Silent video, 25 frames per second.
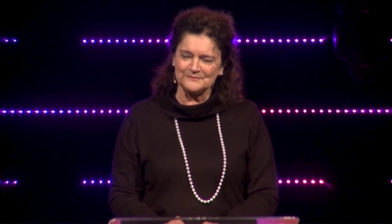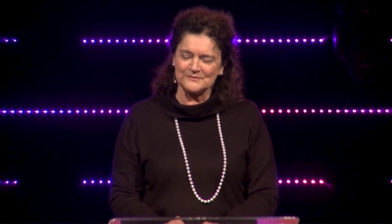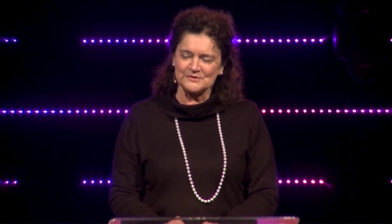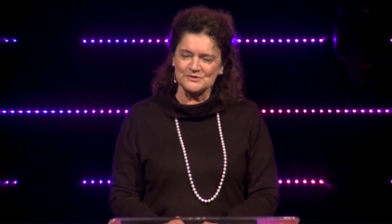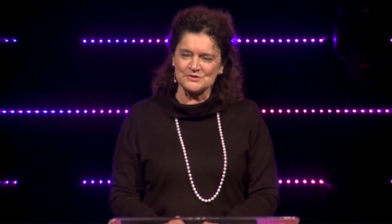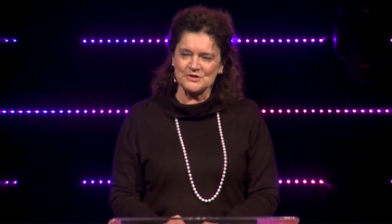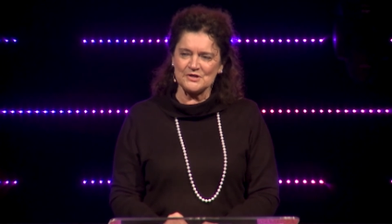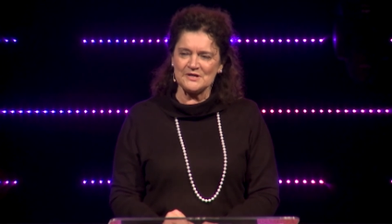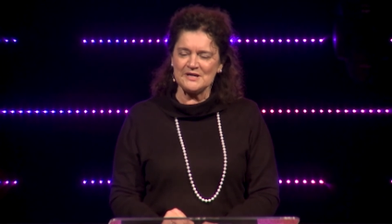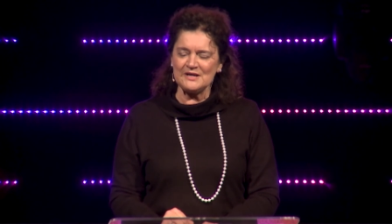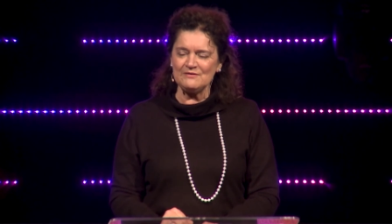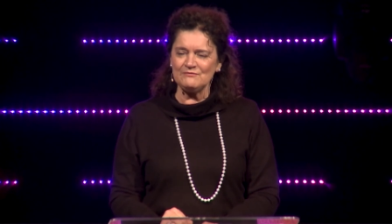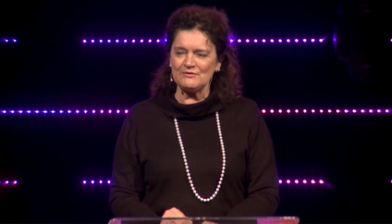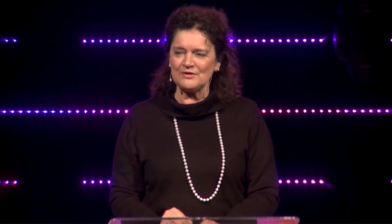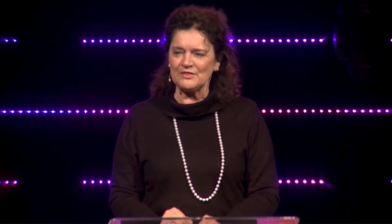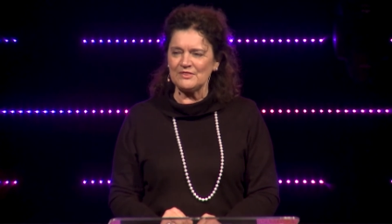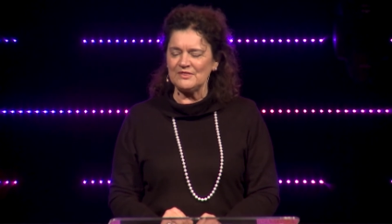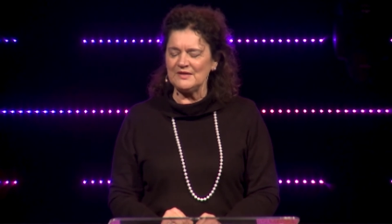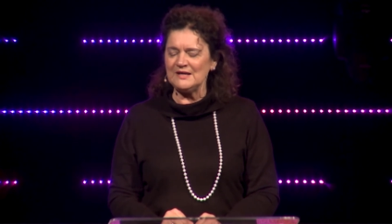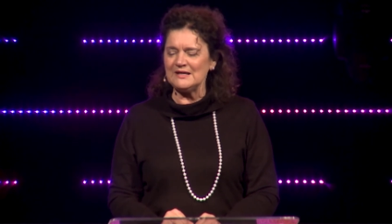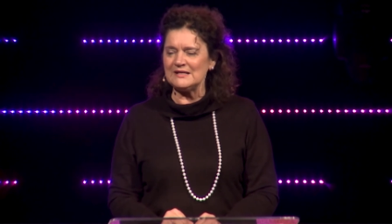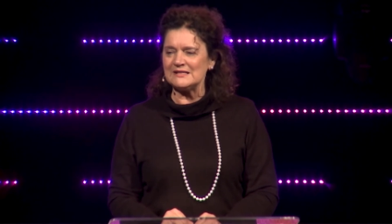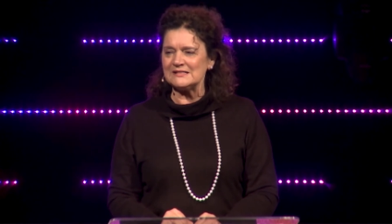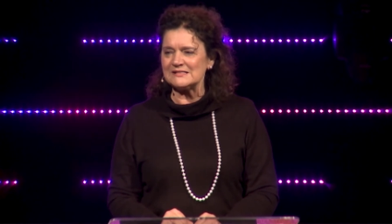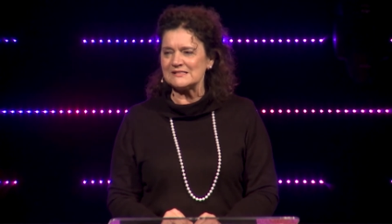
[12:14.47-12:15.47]
Don't ever
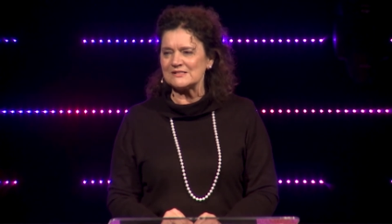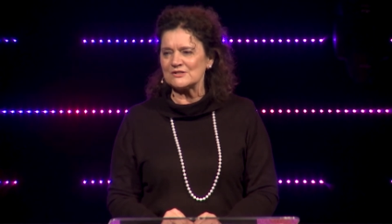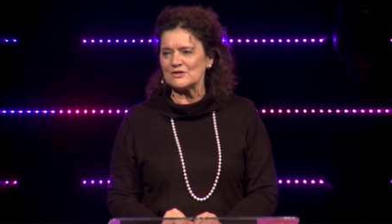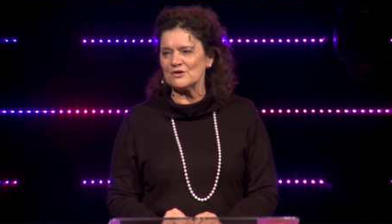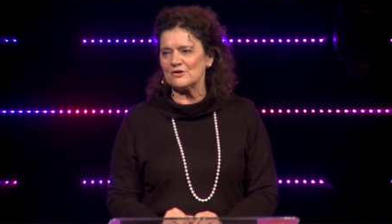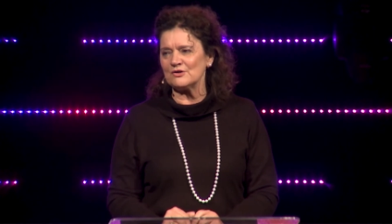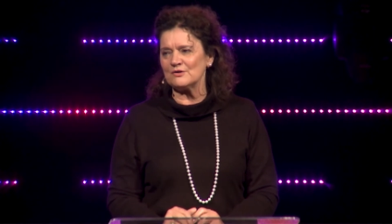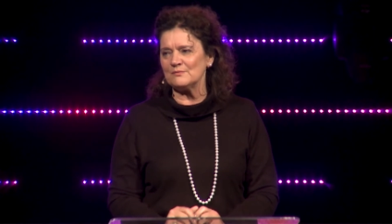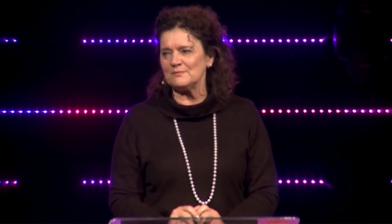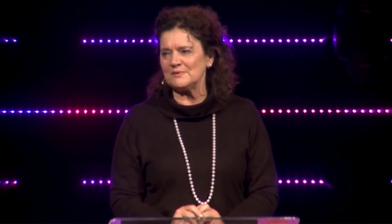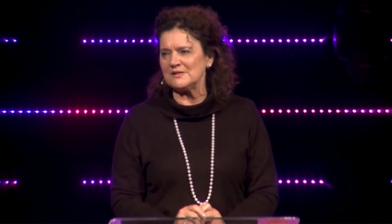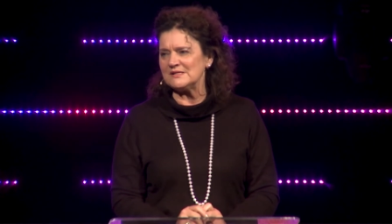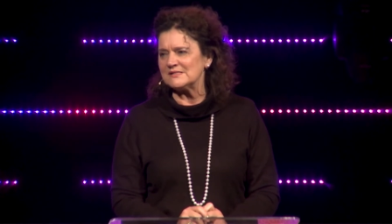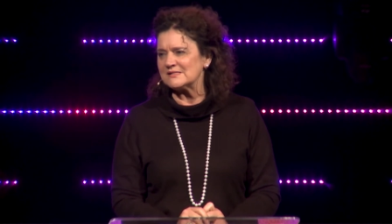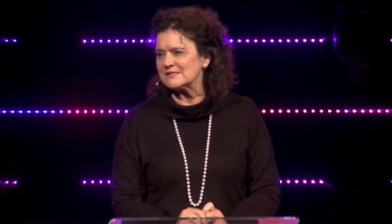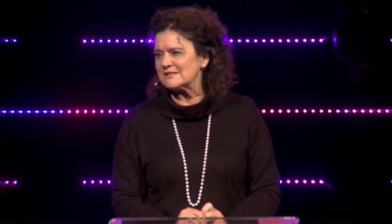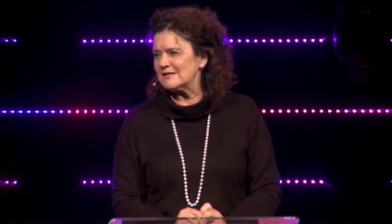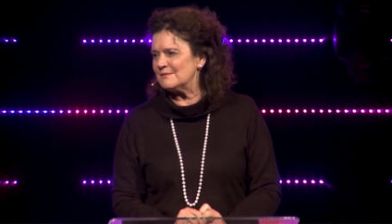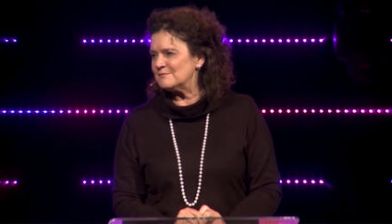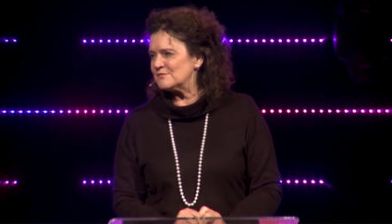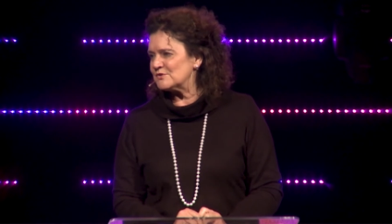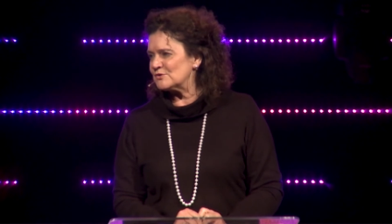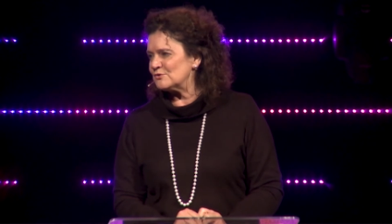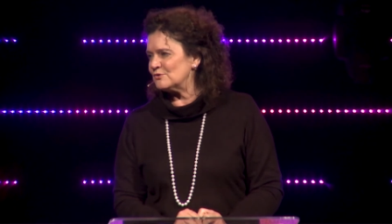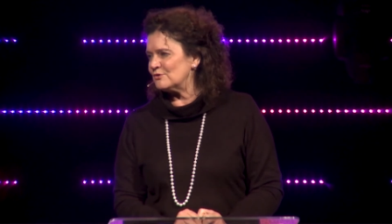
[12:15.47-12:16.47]
think it's got to be
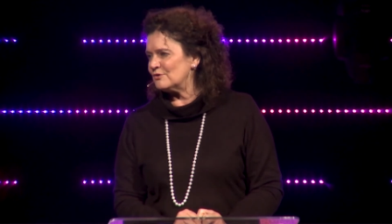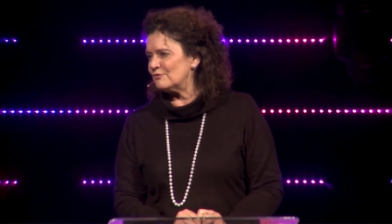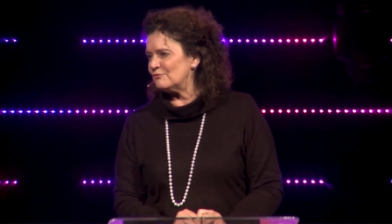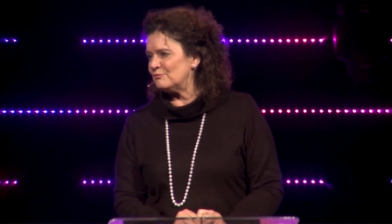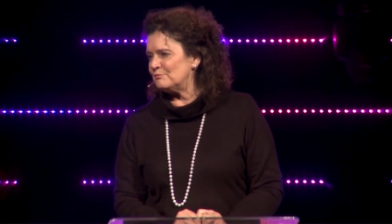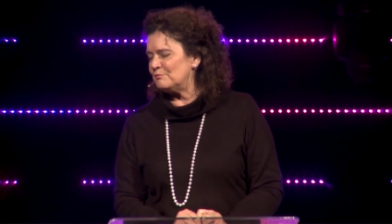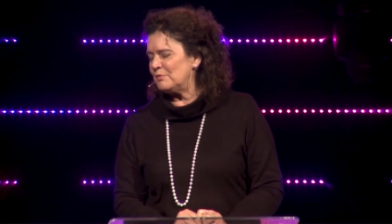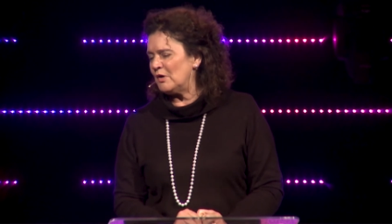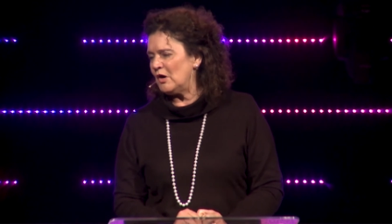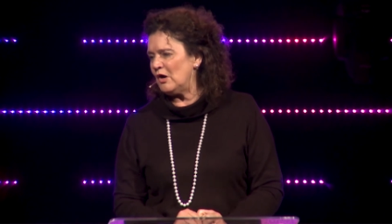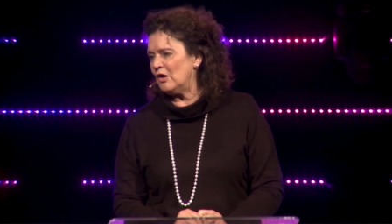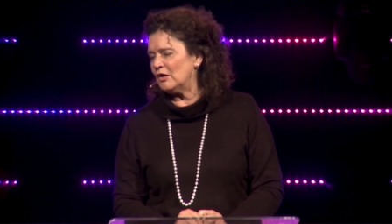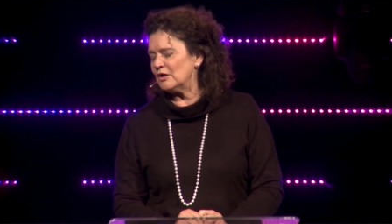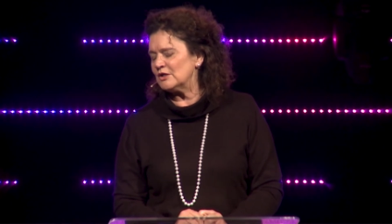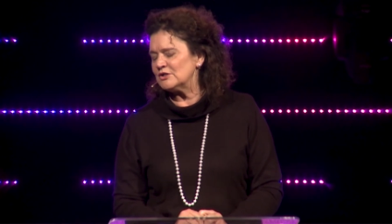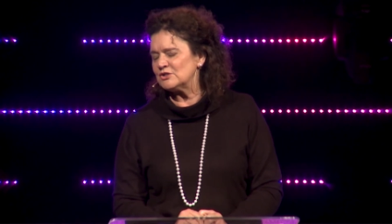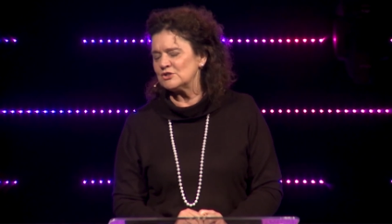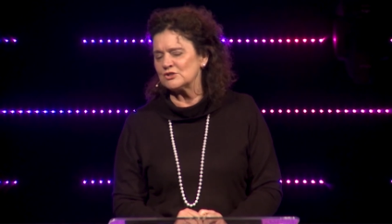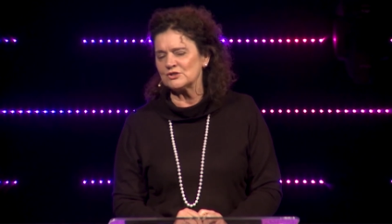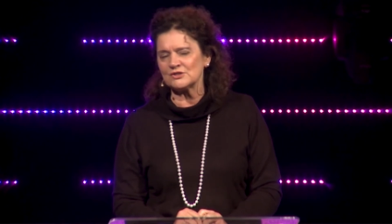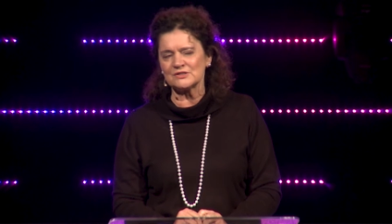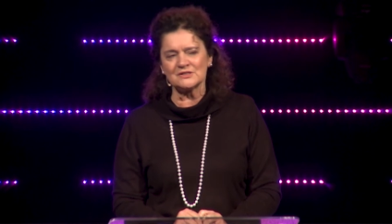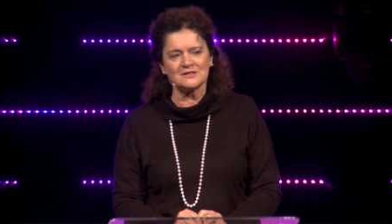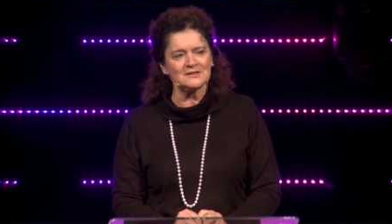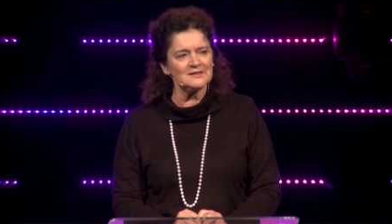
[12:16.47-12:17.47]
some sort of
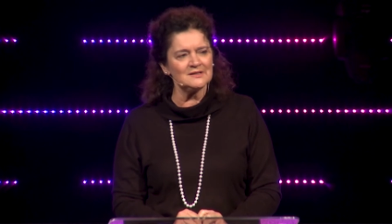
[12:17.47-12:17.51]
polished